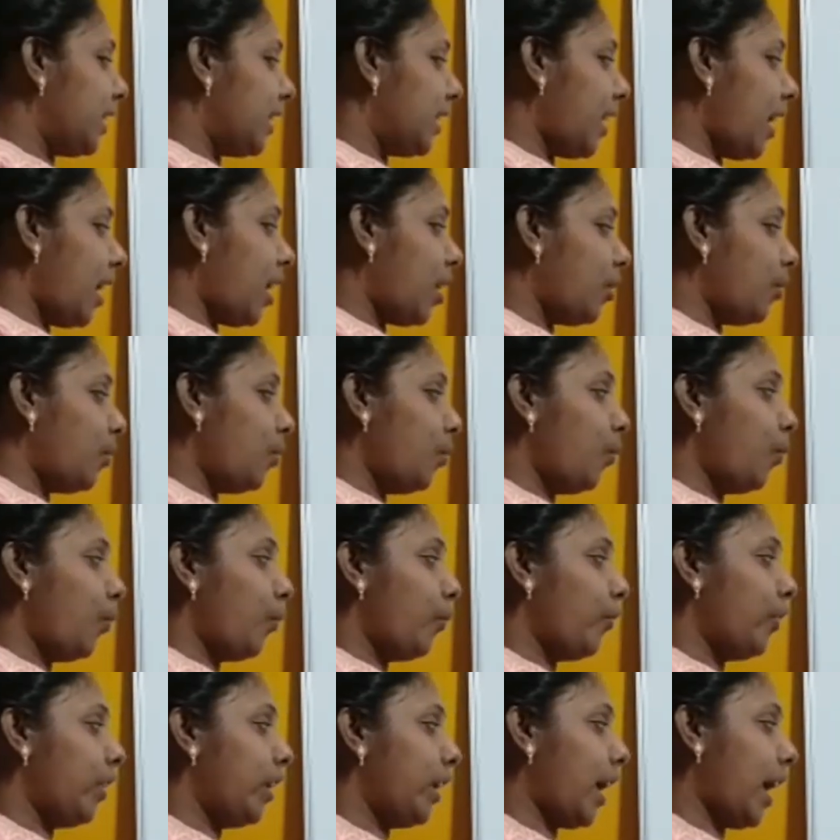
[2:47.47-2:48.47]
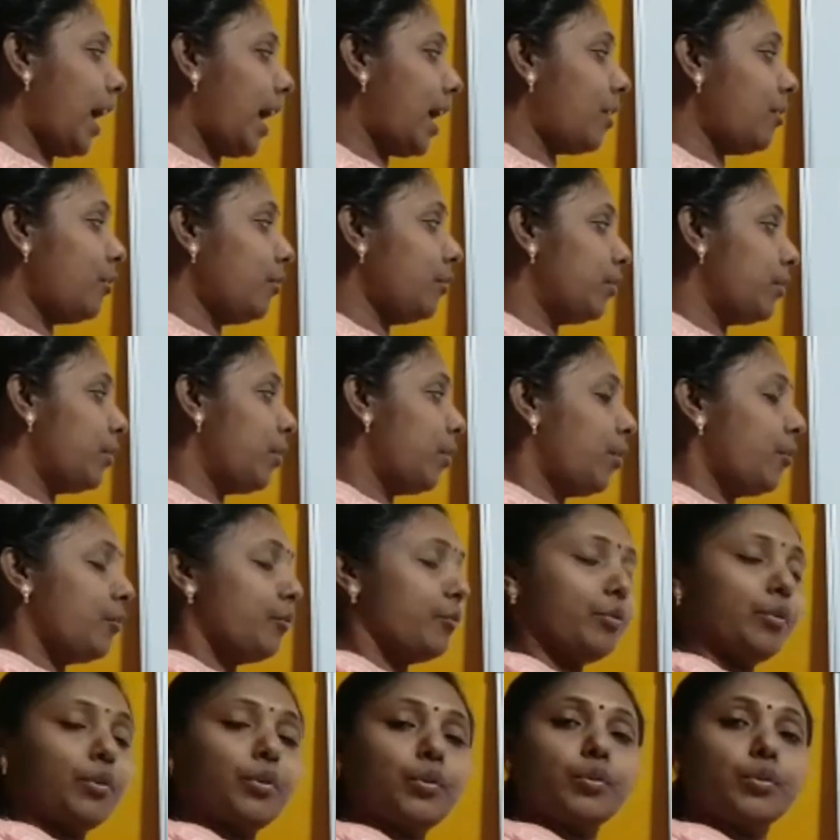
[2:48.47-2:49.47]
now we have
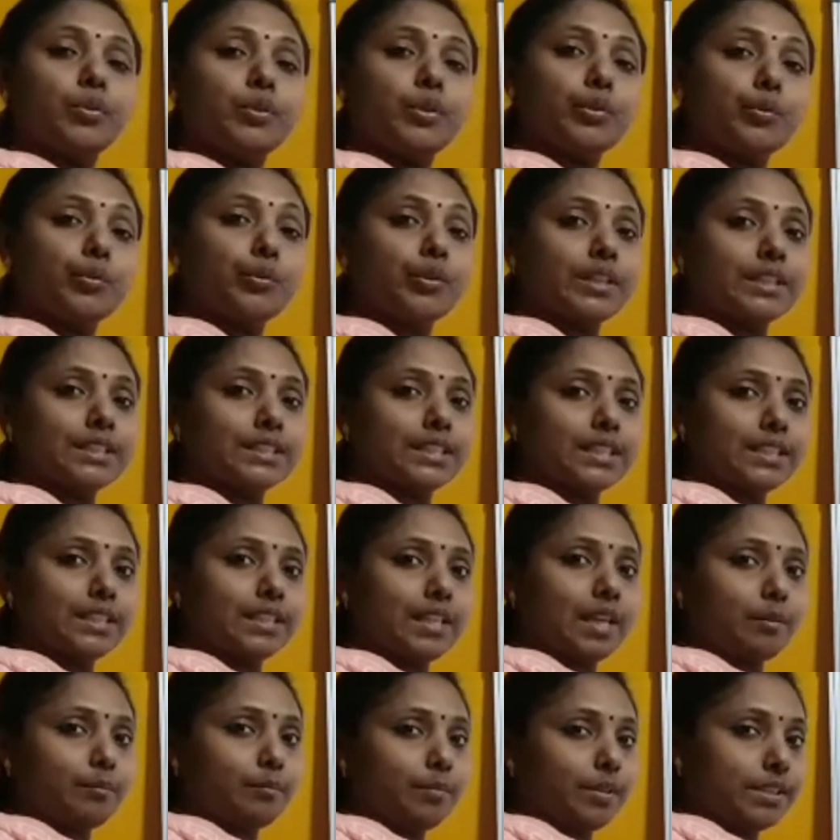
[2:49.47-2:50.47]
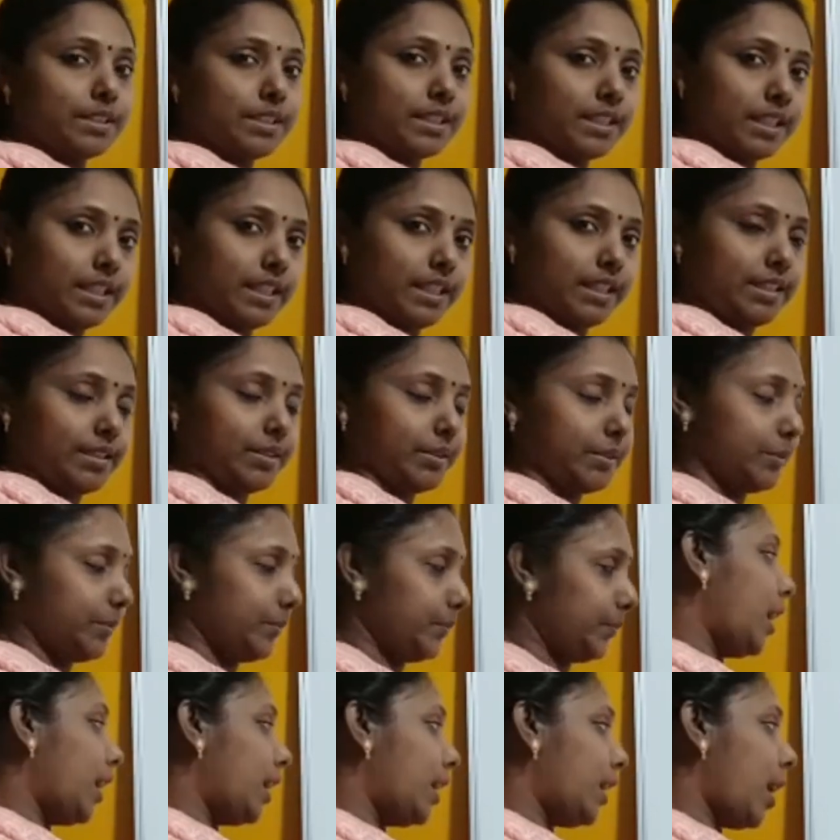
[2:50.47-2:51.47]
few two digit numbers here.
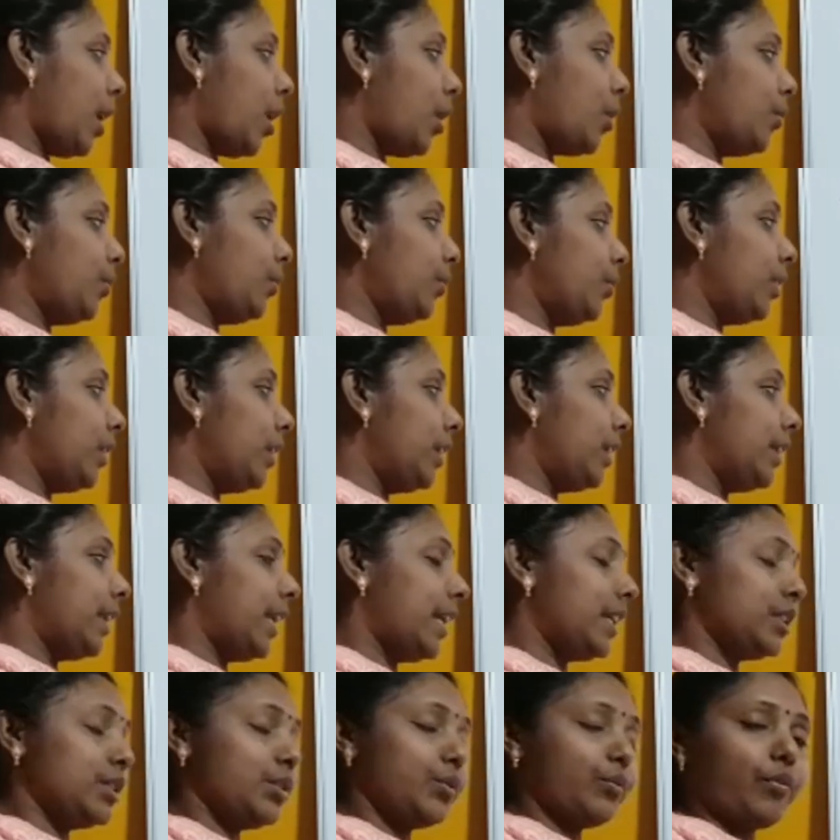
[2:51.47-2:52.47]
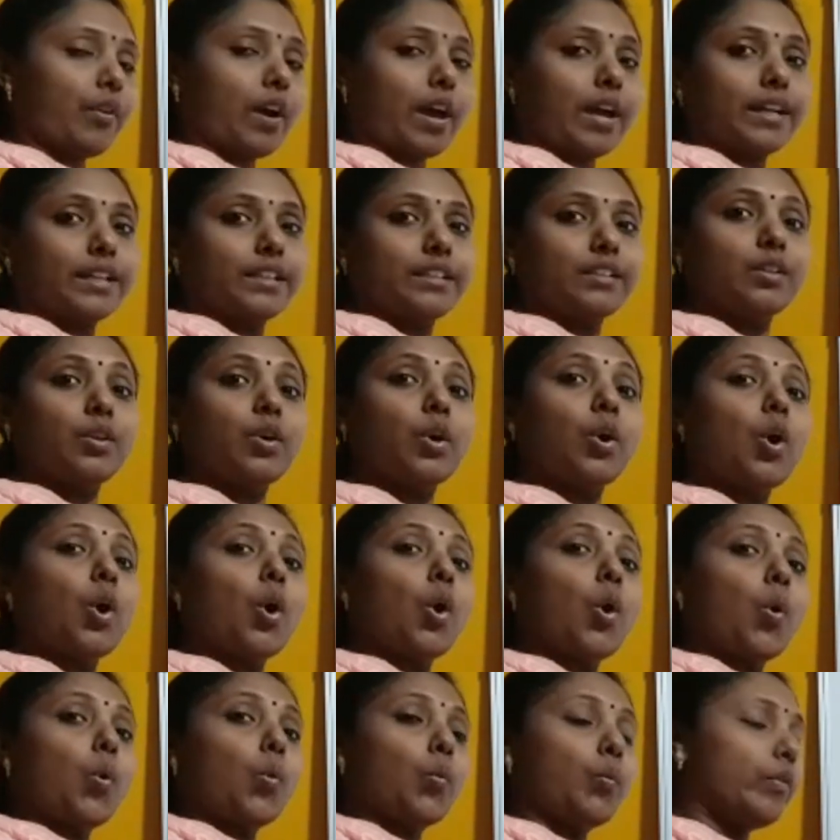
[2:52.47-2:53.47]
Now, let's find
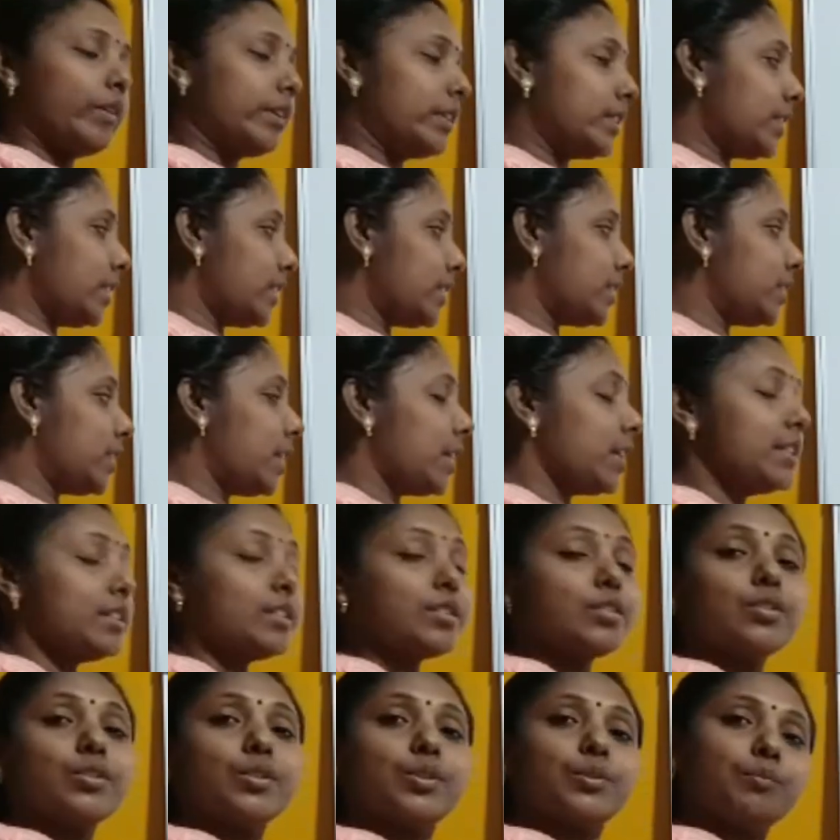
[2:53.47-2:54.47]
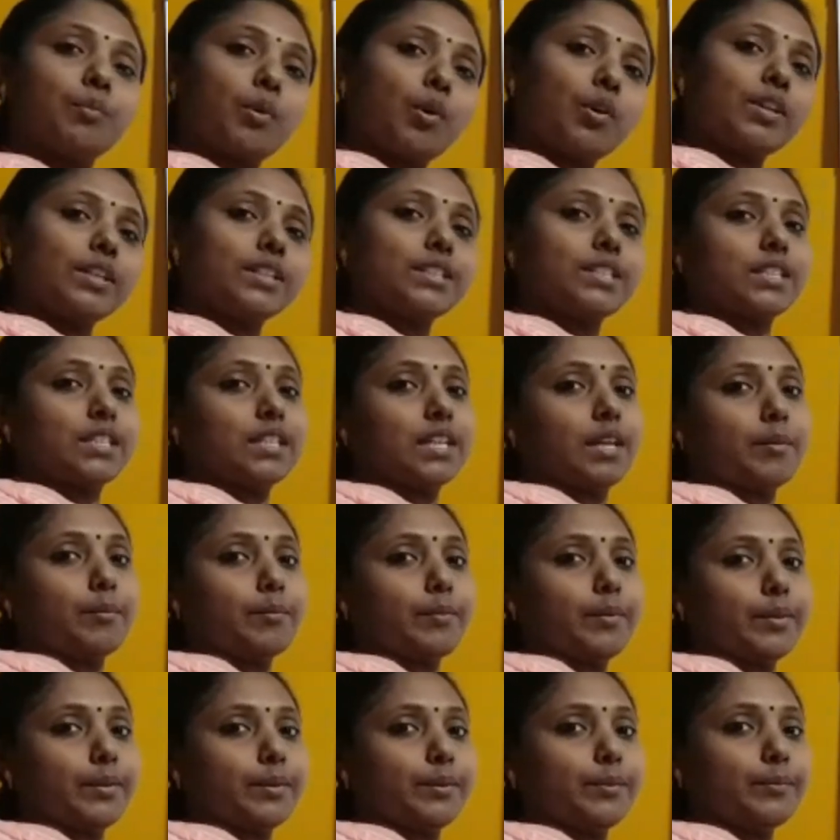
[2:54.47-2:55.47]
which is the smallest
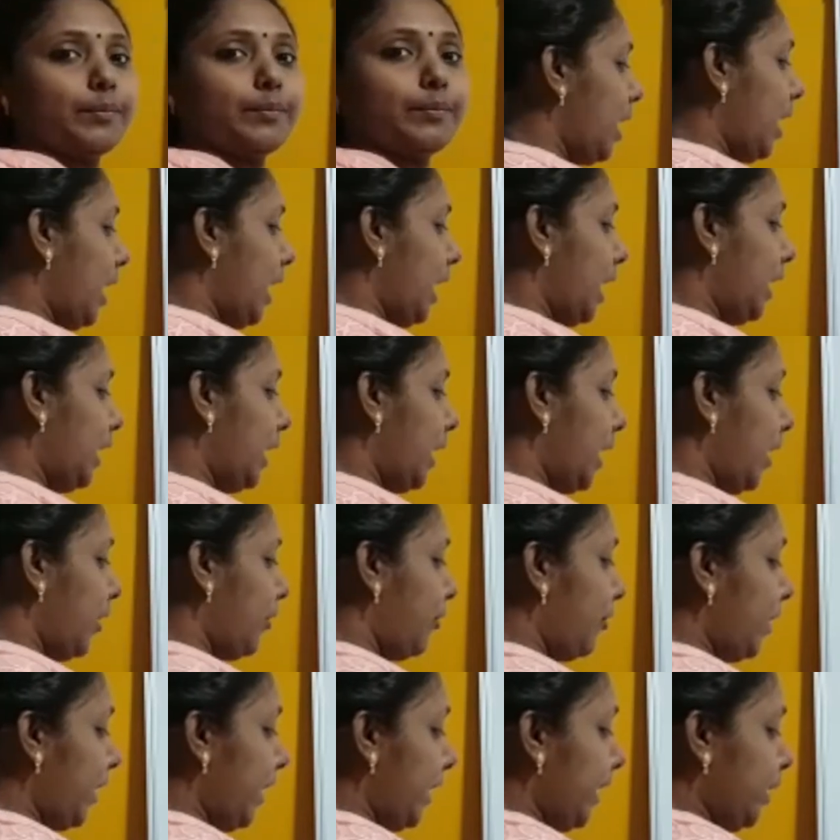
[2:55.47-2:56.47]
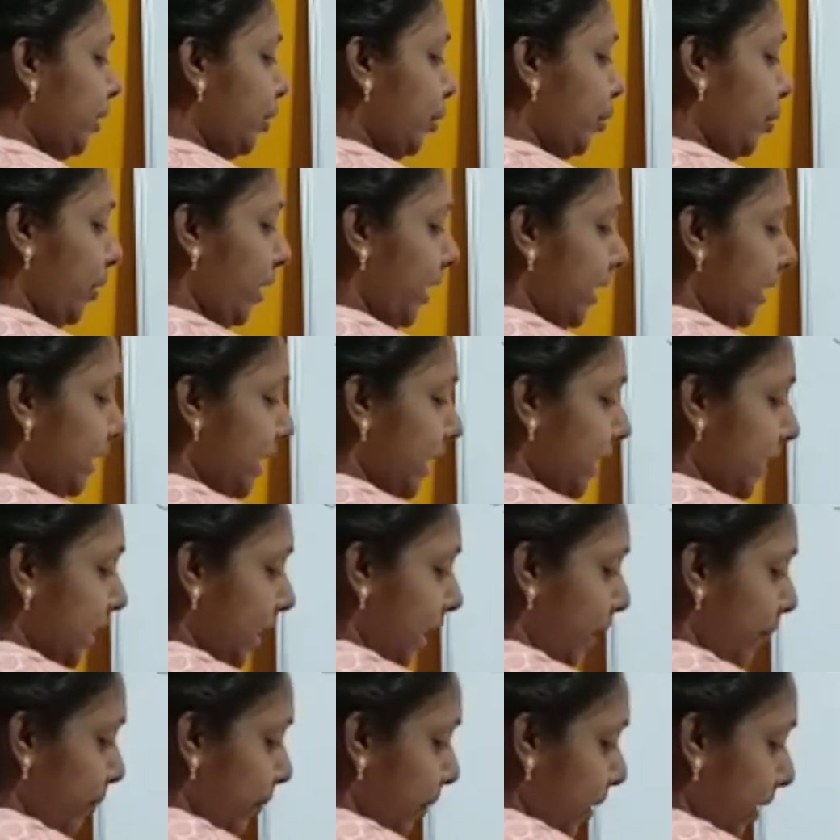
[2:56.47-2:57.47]
number. In every two digit
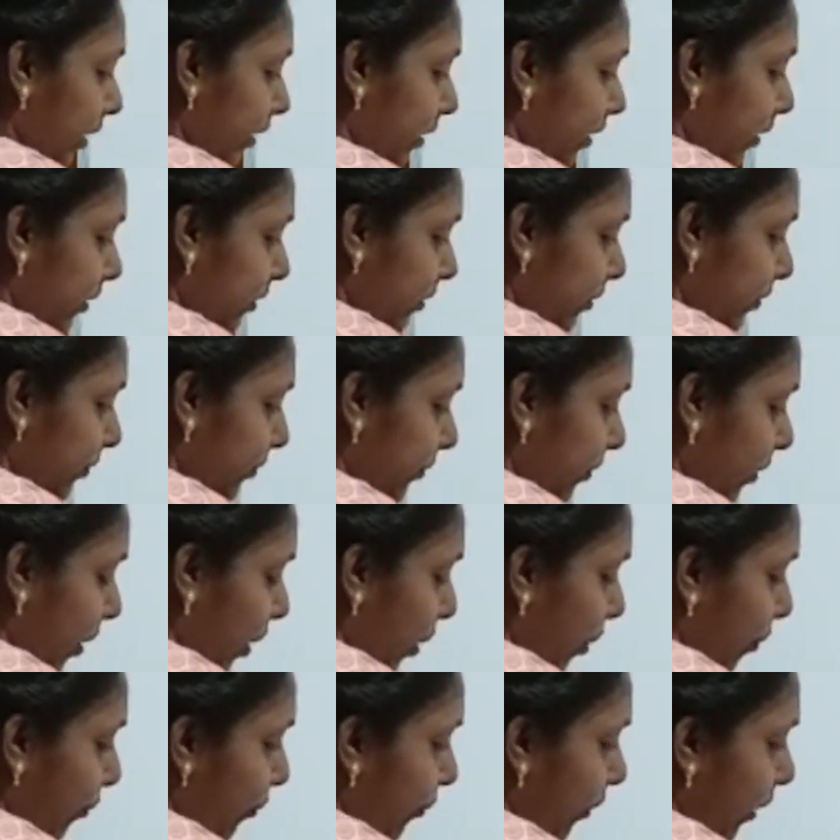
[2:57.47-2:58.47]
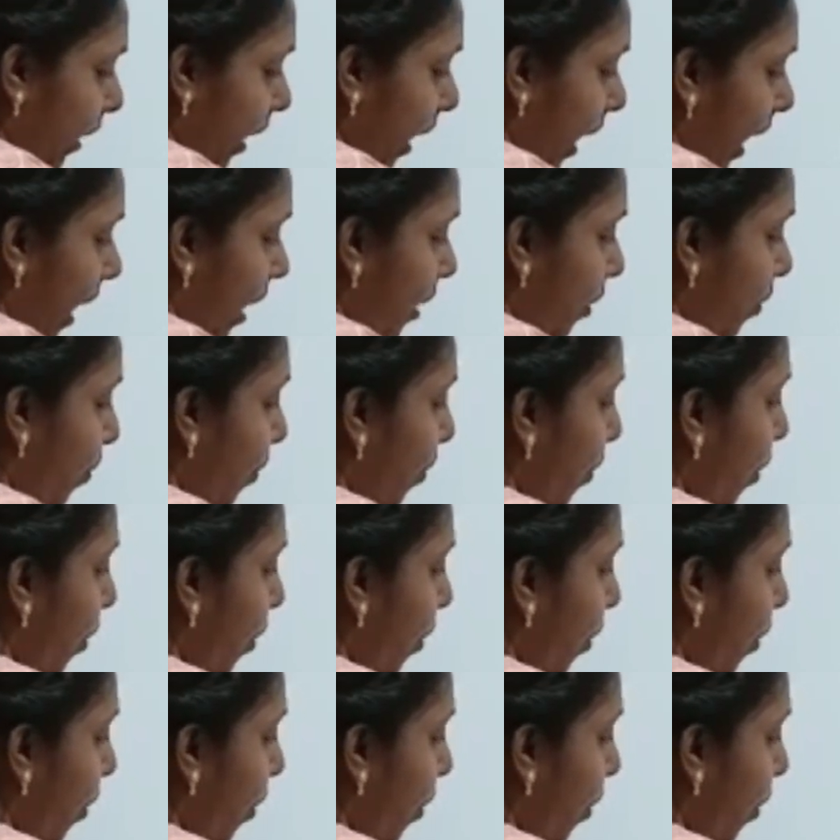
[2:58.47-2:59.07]
number, we have